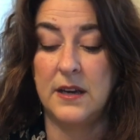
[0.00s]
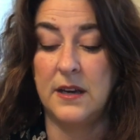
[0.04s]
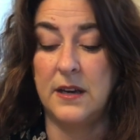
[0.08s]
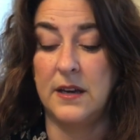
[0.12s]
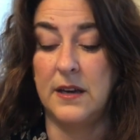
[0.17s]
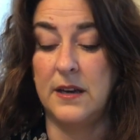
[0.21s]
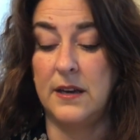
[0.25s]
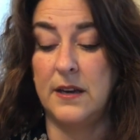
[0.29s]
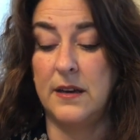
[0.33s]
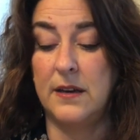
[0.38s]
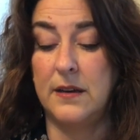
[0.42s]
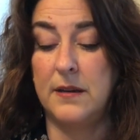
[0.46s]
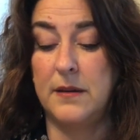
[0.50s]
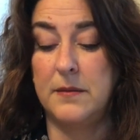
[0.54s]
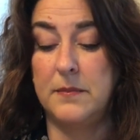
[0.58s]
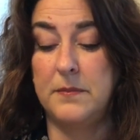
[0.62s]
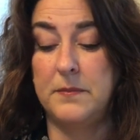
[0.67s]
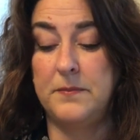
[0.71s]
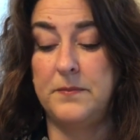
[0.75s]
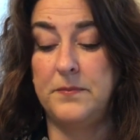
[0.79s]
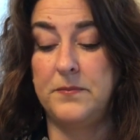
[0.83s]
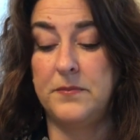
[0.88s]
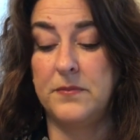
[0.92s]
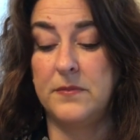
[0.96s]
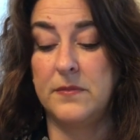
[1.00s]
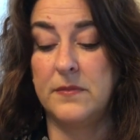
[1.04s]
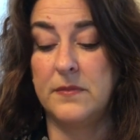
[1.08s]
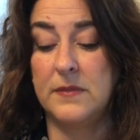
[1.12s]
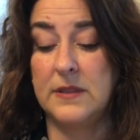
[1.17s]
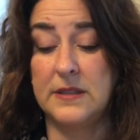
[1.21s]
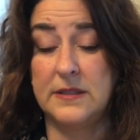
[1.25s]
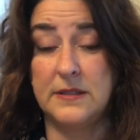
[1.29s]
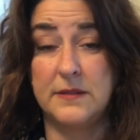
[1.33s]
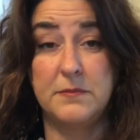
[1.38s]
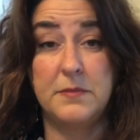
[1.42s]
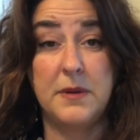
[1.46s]
listen
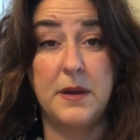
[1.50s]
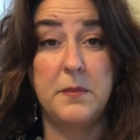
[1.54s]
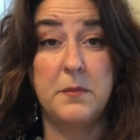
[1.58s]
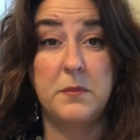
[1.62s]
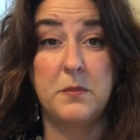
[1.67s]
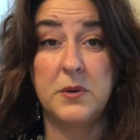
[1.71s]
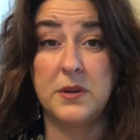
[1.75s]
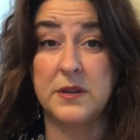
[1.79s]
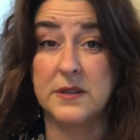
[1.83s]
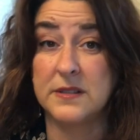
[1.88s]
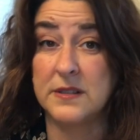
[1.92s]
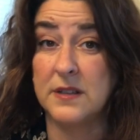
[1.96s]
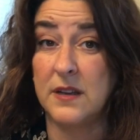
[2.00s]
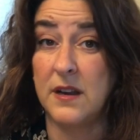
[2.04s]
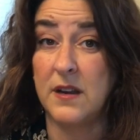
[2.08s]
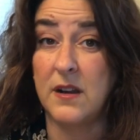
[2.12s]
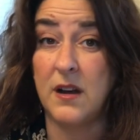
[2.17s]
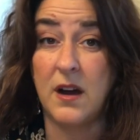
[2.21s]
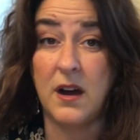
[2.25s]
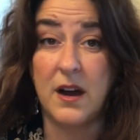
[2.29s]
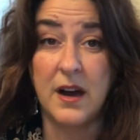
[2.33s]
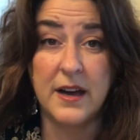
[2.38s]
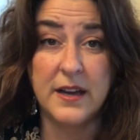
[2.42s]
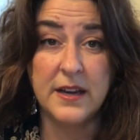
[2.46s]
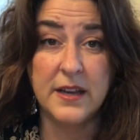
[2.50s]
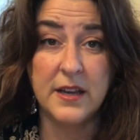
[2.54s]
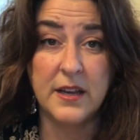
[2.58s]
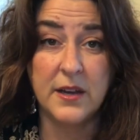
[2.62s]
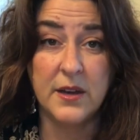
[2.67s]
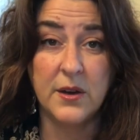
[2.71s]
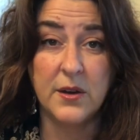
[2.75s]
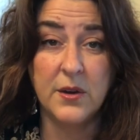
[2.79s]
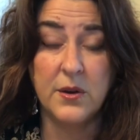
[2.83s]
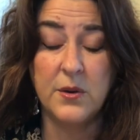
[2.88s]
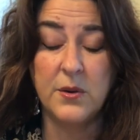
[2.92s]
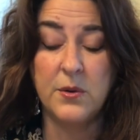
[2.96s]
to my books on
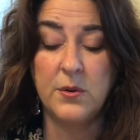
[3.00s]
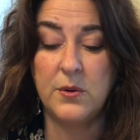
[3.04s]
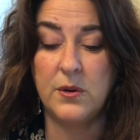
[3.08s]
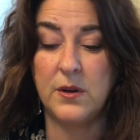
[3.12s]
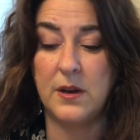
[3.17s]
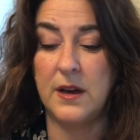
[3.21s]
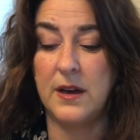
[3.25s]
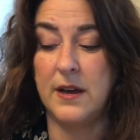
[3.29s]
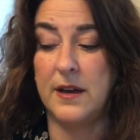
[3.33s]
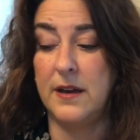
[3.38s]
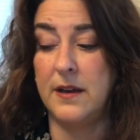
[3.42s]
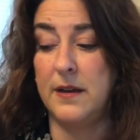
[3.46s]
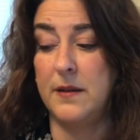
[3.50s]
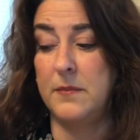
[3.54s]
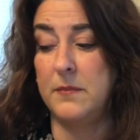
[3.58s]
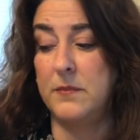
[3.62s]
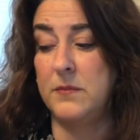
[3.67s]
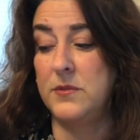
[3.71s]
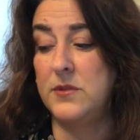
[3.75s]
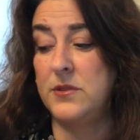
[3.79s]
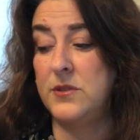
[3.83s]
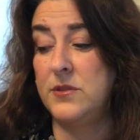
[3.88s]
audio,